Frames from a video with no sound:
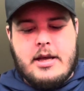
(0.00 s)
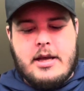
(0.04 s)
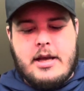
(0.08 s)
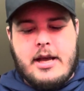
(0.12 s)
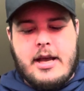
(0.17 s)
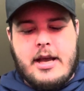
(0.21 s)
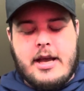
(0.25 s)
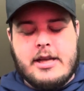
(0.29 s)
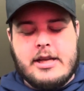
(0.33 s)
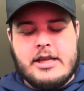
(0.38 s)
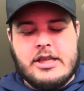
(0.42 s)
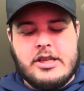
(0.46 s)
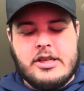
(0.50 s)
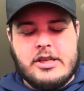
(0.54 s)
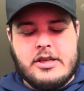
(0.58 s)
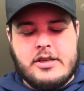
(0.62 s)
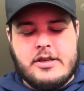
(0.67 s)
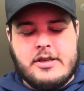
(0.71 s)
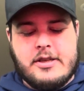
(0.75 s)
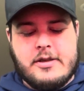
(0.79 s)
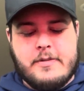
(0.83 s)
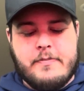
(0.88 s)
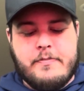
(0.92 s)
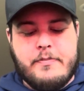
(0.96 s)
And it's
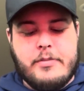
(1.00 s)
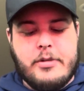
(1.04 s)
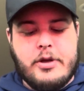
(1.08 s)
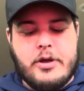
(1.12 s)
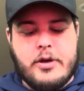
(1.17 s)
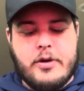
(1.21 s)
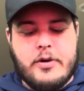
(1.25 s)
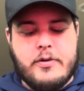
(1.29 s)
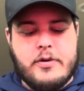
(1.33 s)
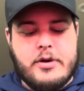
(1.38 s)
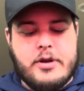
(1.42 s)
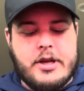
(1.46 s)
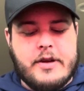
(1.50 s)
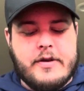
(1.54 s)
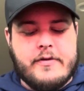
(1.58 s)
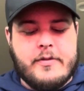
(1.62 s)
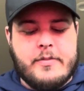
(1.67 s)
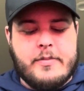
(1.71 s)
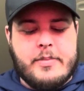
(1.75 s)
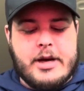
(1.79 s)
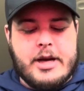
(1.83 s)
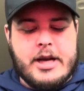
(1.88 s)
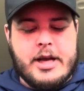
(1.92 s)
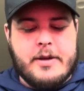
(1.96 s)
just the beauty of a
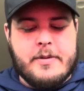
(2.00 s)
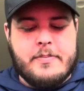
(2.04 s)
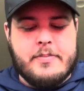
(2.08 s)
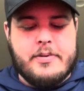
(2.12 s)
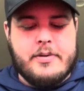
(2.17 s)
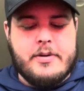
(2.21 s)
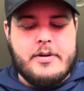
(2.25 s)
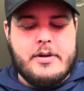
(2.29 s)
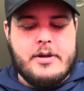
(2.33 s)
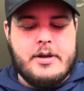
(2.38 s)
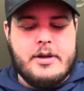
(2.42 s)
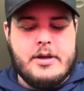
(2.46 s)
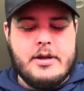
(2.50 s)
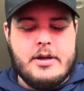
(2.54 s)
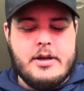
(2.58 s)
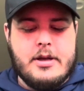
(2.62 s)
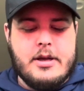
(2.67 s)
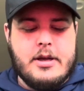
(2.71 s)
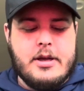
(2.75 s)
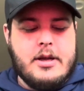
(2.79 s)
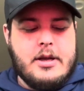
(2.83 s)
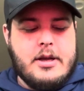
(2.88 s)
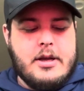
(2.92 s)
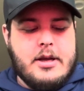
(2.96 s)
pipe.
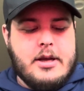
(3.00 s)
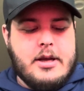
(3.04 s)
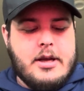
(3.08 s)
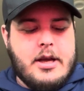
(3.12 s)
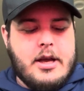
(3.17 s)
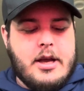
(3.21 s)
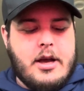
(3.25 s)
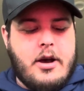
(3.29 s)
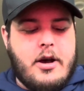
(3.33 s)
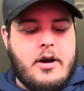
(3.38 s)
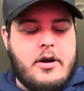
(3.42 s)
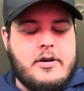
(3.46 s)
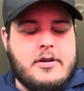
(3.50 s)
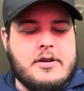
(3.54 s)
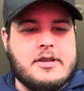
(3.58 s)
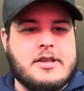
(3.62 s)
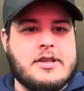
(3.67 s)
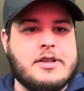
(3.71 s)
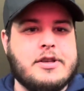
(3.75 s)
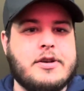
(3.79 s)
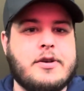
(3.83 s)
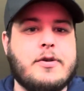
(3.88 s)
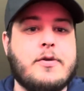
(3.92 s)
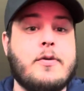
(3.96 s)

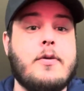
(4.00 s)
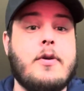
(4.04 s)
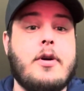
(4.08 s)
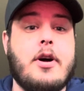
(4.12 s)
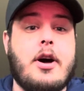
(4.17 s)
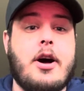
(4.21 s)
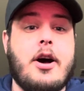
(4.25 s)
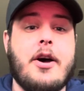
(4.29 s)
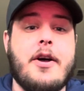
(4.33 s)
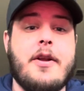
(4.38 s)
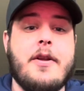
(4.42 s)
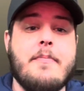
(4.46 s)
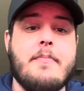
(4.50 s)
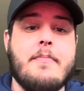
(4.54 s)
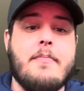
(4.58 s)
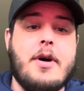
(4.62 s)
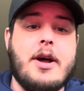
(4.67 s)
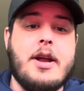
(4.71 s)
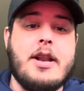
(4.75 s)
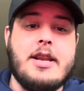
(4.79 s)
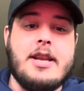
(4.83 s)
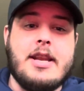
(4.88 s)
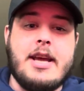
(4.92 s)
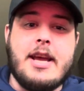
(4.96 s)
Also, on
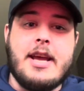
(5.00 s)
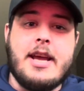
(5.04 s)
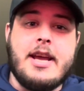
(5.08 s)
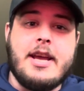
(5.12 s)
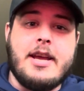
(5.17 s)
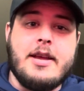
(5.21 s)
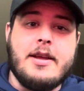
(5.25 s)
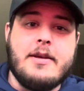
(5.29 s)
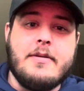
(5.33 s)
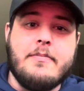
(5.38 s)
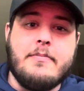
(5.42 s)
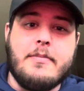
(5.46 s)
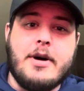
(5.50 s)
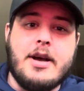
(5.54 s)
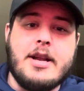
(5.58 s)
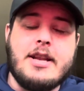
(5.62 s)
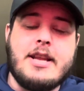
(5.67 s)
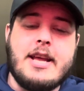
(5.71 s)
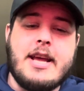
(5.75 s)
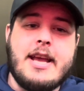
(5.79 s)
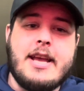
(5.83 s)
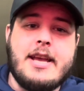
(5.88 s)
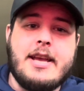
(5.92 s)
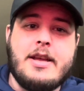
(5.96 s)
Monday,
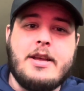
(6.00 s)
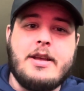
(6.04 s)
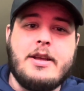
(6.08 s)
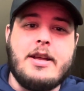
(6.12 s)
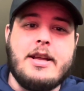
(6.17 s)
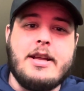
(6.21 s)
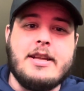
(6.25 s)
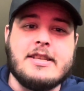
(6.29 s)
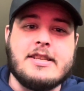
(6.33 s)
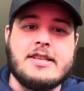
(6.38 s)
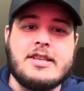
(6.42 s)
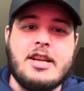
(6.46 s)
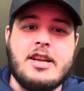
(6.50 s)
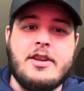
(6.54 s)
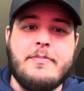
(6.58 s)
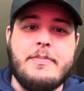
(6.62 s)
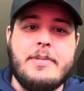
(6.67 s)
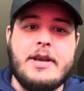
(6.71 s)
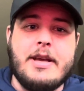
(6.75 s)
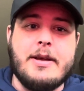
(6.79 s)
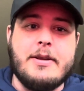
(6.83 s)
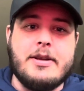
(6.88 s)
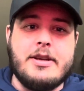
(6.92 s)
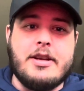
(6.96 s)
Monday is going to
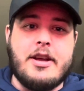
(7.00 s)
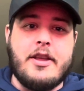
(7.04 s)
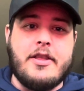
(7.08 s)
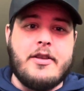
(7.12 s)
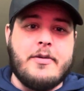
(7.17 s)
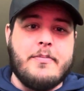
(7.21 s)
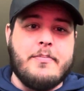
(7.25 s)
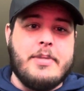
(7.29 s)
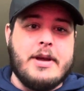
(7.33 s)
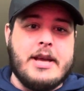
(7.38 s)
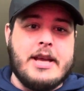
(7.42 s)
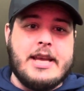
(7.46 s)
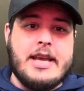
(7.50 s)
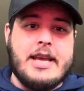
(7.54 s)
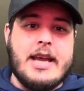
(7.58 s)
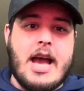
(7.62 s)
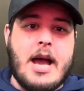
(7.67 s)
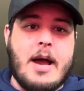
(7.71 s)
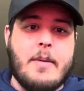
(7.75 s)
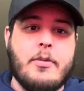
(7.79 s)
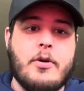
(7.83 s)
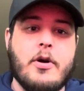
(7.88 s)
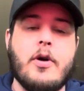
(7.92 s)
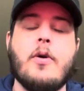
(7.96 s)
be another big
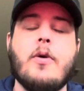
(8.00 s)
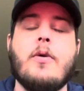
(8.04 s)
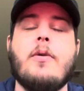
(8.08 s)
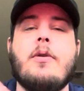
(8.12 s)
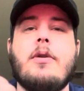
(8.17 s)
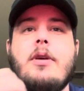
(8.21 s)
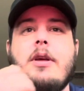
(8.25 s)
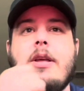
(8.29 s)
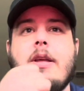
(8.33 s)
Yabo